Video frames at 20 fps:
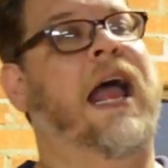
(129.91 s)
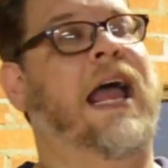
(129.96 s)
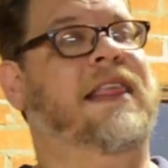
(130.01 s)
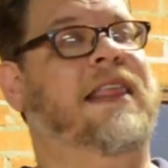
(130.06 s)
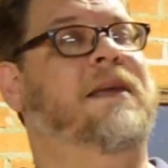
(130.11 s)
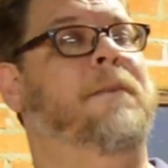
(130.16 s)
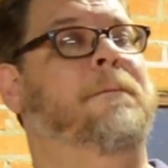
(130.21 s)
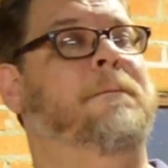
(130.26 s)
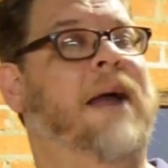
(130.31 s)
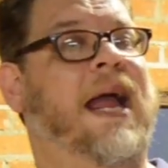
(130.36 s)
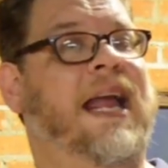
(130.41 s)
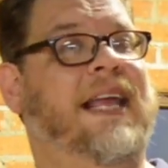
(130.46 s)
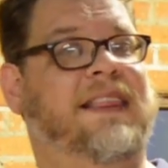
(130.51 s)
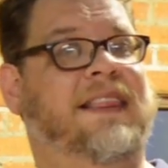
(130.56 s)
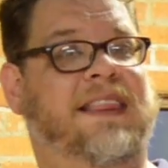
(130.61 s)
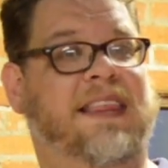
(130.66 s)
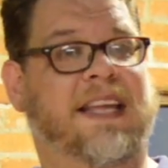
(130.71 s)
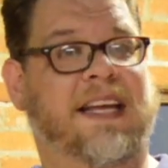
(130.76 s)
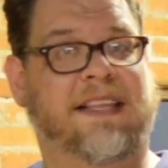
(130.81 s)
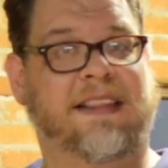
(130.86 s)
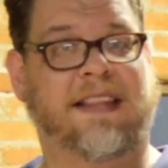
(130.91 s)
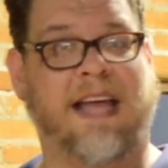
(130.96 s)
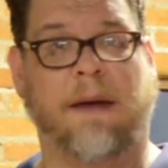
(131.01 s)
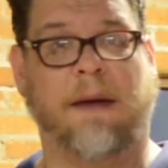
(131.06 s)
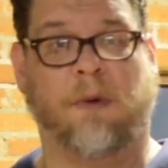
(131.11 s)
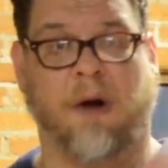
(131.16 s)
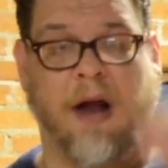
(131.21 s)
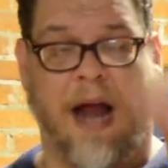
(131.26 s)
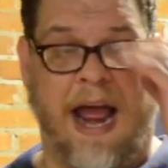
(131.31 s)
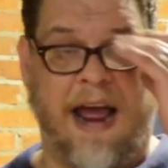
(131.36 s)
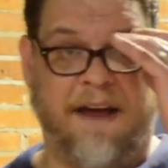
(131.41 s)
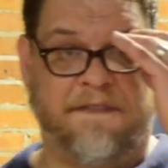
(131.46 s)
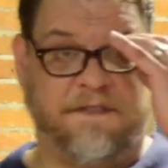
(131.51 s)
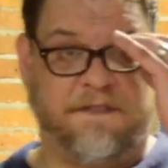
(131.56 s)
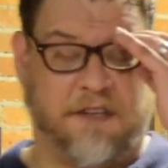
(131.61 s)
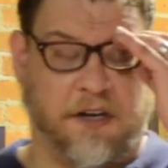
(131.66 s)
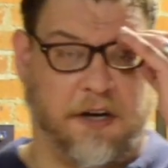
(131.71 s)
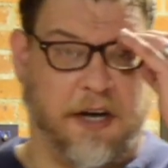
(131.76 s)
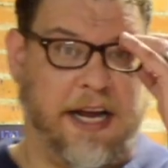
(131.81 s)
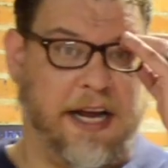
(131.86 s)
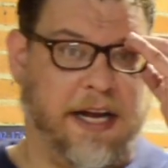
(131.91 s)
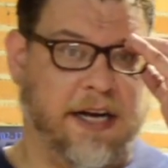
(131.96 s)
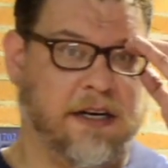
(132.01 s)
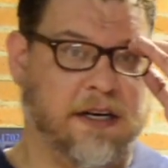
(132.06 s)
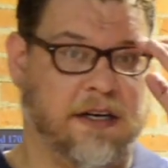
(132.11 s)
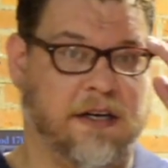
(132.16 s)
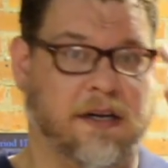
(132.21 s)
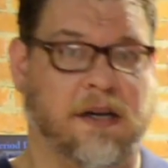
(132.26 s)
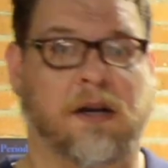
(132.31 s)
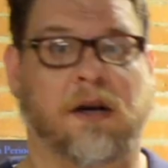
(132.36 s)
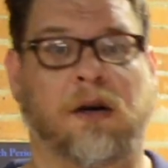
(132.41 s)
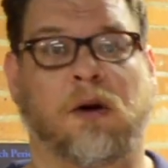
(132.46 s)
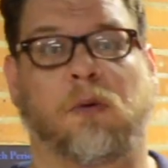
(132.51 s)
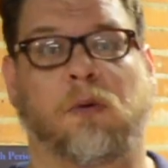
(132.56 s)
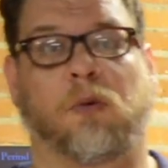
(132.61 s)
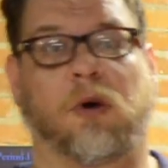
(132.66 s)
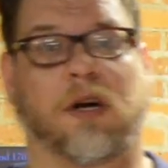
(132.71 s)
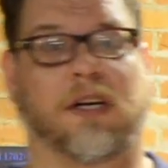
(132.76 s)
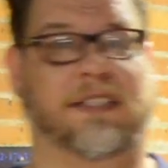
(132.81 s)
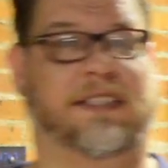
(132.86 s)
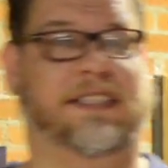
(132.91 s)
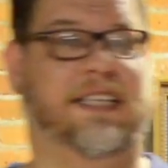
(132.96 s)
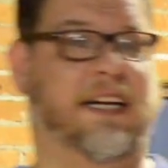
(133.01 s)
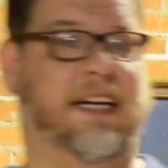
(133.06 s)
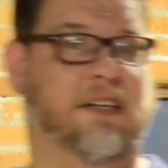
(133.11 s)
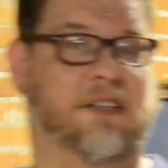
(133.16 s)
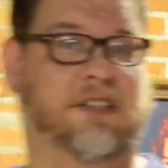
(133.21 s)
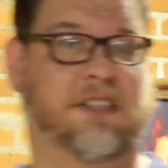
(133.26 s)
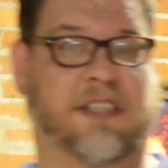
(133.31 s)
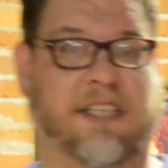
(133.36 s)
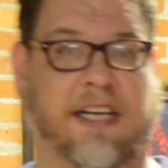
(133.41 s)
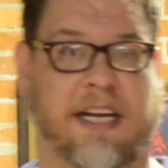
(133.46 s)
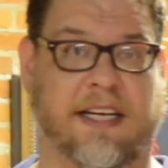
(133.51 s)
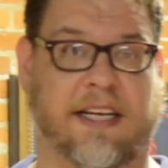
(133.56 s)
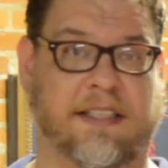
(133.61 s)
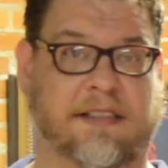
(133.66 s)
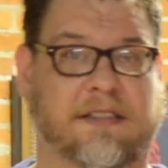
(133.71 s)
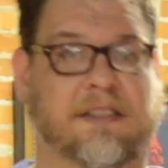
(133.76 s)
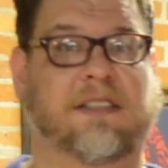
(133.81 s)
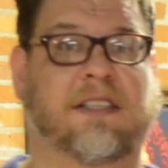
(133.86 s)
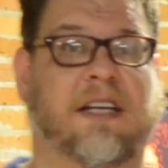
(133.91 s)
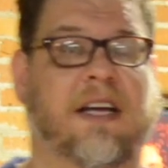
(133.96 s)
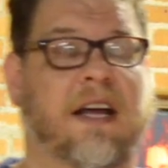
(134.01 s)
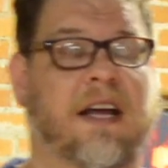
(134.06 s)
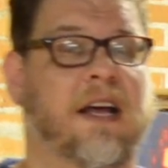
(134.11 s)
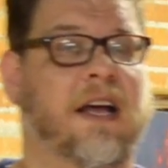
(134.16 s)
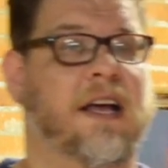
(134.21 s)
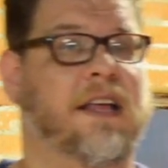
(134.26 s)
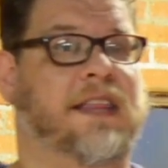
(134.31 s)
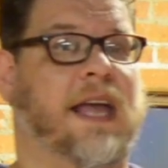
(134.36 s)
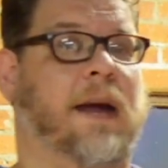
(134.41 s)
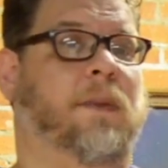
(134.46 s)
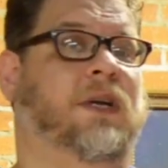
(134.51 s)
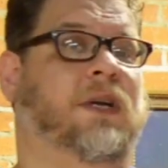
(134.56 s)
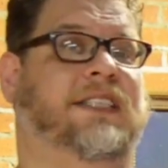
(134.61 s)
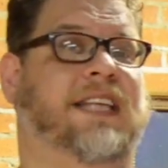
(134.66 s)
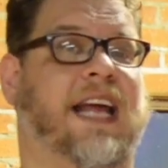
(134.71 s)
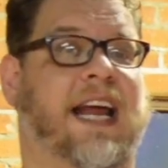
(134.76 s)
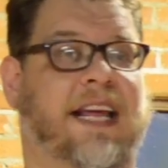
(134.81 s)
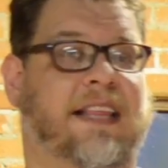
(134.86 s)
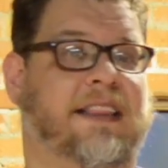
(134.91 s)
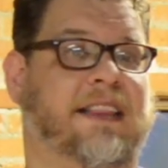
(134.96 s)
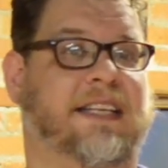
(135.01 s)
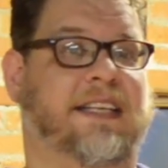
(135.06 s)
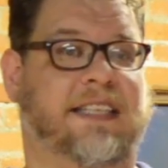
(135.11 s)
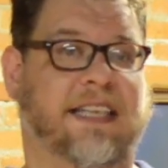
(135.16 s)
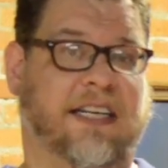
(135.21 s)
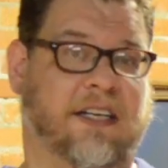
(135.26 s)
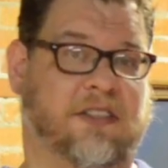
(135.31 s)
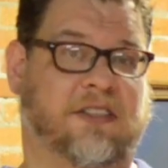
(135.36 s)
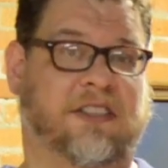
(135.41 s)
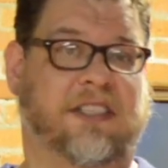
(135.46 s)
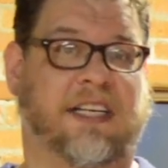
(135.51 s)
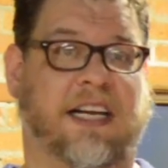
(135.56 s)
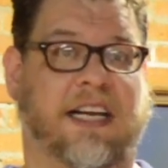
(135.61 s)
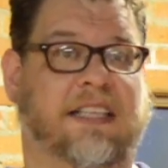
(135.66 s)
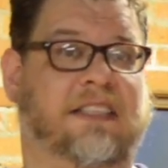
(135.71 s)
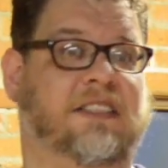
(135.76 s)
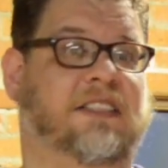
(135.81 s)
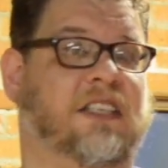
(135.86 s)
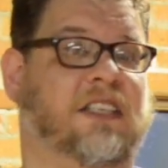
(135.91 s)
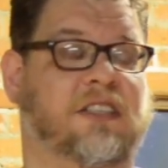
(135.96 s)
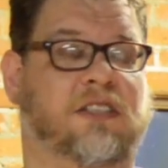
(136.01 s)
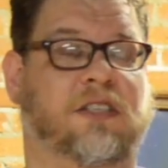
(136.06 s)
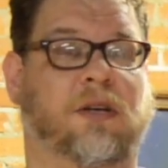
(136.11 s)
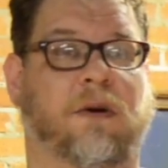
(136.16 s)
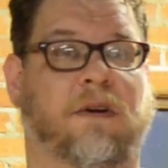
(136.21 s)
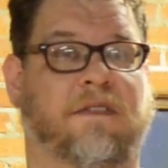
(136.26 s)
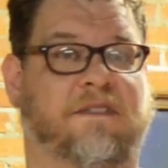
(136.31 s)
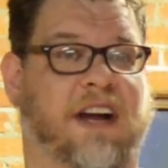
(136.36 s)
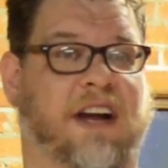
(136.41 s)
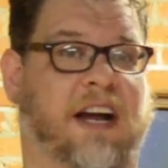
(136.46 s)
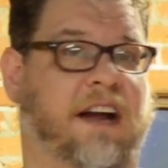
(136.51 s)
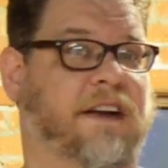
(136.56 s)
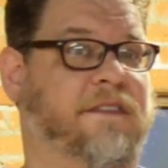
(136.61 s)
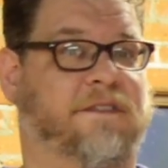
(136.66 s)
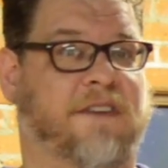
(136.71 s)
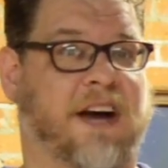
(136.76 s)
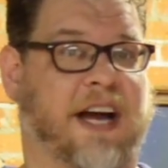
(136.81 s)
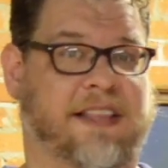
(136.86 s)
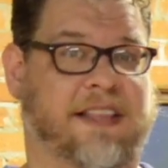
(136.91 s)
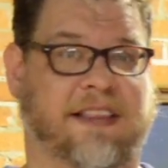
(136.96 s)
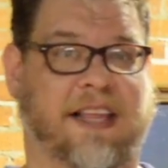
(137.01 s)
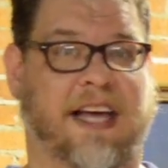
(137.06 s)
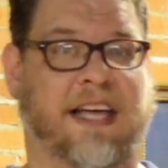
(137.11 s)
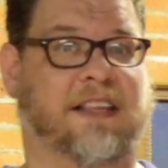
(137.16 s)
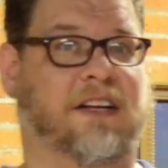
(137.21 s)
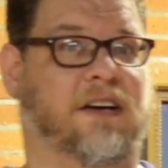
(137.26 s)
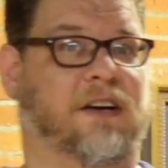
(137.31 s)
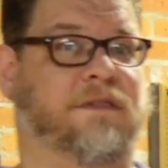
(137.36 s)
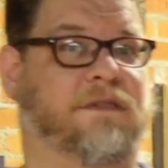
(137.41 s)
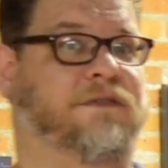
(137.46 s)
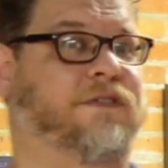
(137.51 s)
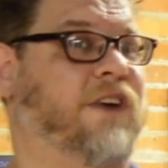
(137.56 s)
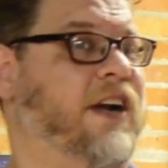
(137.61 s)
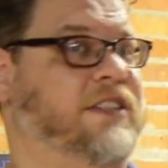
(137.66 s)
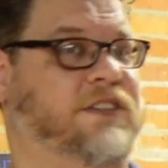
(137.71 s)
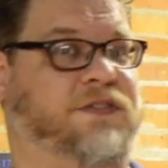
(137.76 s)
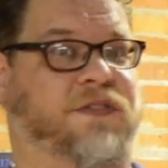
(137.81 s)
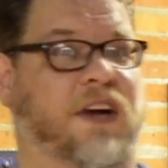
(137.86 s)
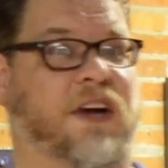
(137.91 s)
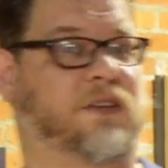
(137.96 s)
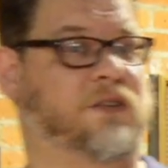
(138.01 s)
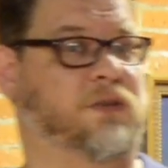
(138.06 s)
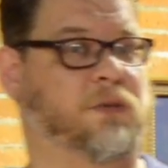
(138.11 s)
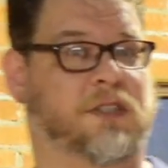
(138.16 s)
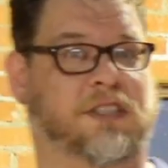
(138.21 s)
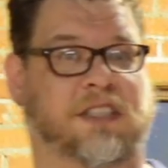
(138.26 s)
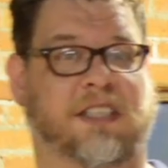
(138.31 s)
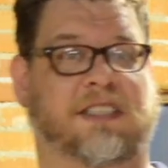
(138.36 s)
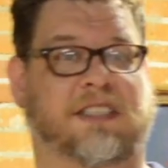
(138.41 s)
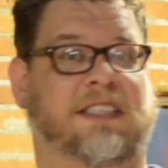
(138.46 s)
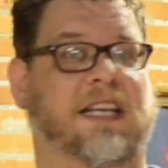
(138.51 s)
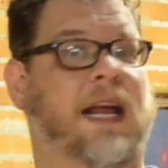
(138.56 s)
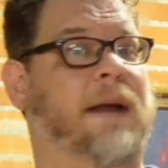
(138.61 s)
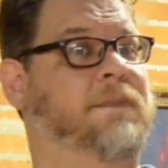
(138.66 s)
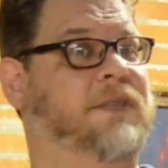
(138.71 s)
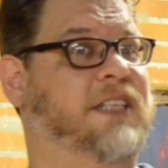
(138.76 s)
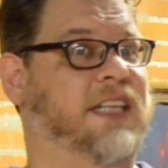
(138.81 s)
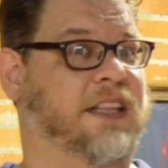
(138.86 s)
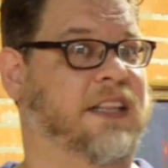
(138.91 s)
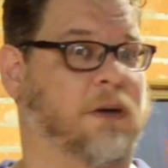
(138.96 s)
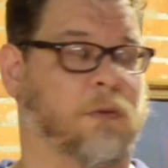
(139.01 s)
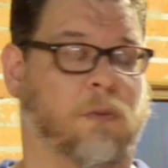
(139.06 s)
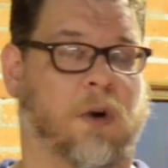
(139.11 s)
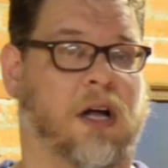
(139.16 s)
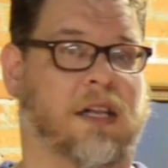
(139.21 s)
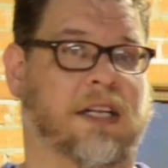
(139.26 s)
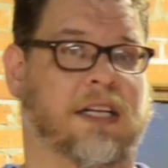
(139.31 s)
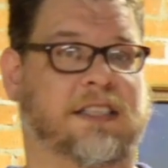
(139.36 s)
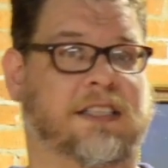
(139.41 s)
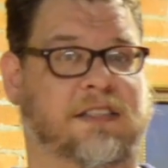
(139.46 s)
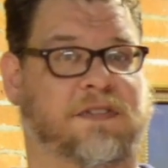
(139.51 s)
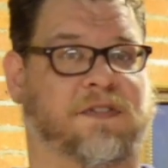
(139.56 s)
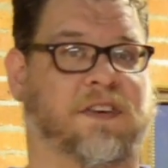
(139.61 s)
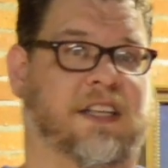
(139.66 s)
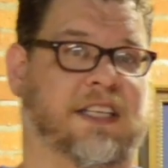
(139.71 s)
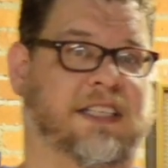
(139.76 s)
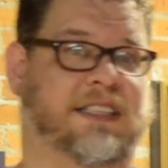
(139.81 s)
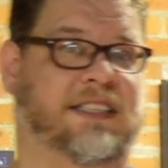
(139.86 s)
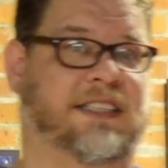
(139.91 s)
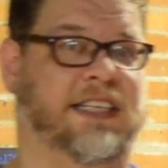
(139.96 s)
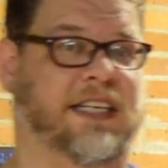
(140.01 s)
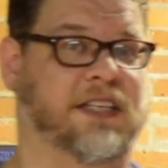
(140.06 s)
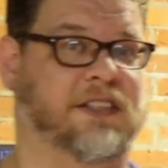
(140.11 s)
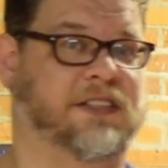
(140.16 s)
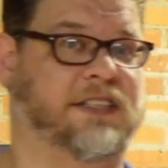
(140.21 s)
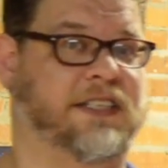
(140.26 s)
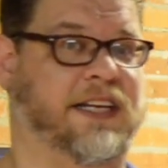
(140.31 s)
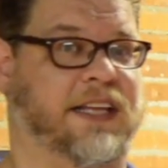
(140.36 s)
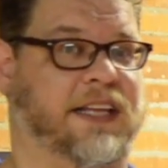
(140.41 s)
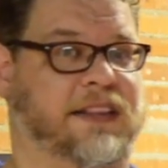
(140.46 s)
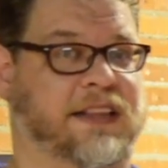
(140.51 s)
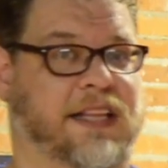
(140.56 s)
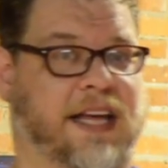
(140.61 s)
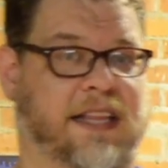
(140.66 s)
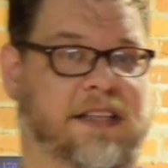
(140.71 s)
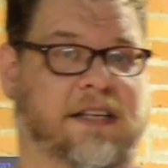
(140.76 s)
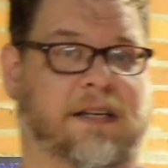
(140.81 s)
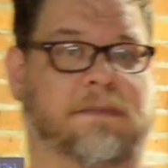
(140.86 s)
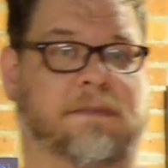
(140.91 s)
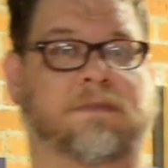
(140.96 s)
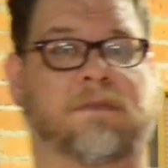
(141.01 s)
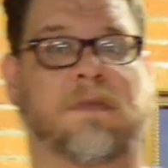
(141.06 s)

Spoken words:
And the main thing they were after here were deer skins. They would tan the deer skins into a very fine leather, and French folks would just empty their wallets for this deer skin leather.